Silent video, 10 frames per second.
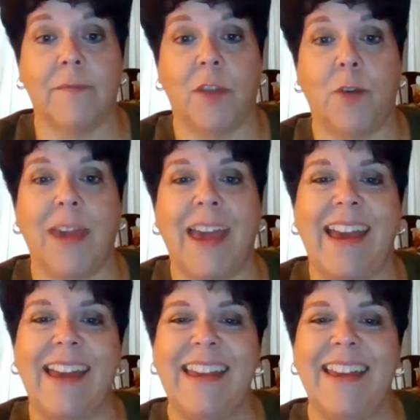
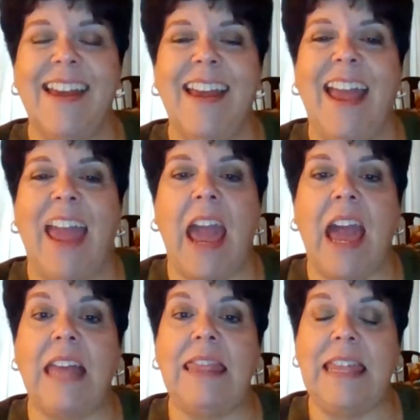Okay,
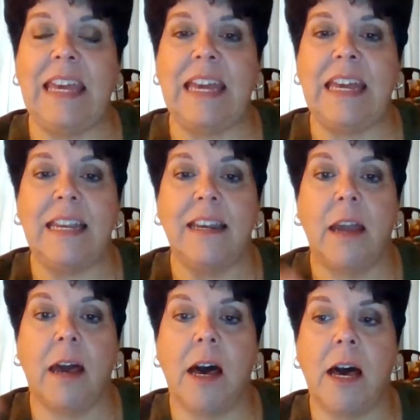and then
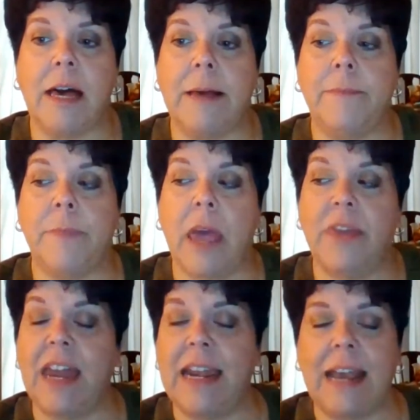
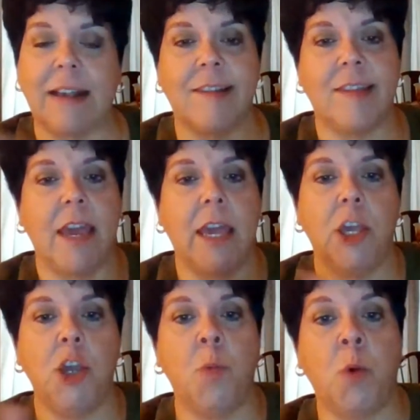the next thing
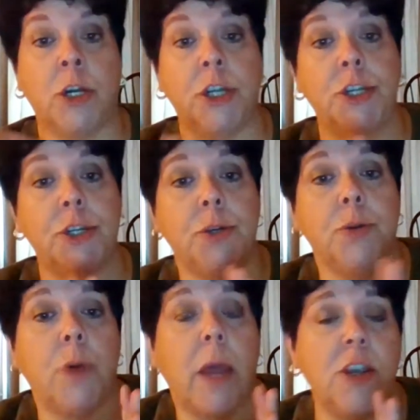you want to
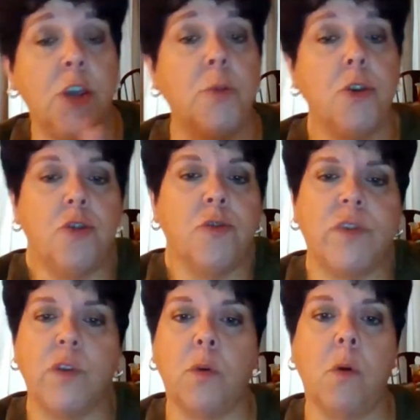do, and your
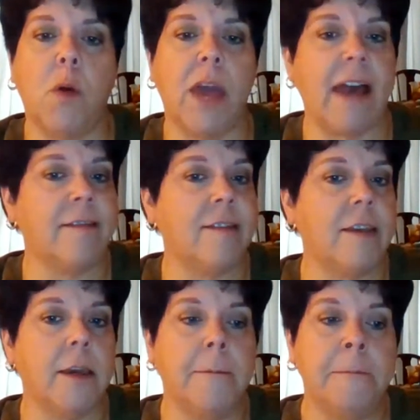circle
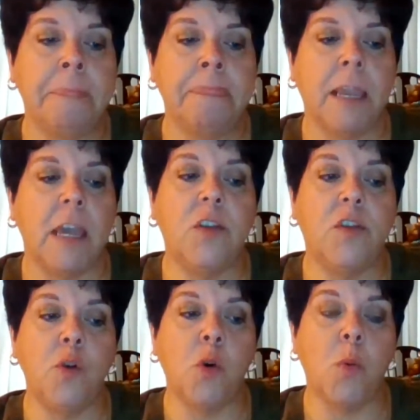casting is
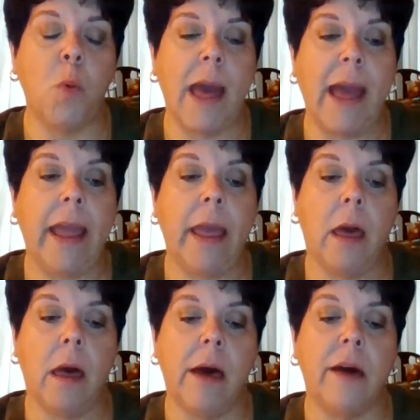your way
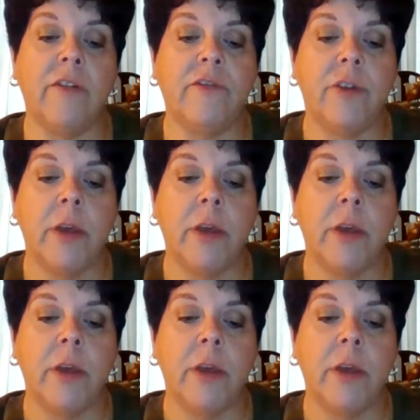of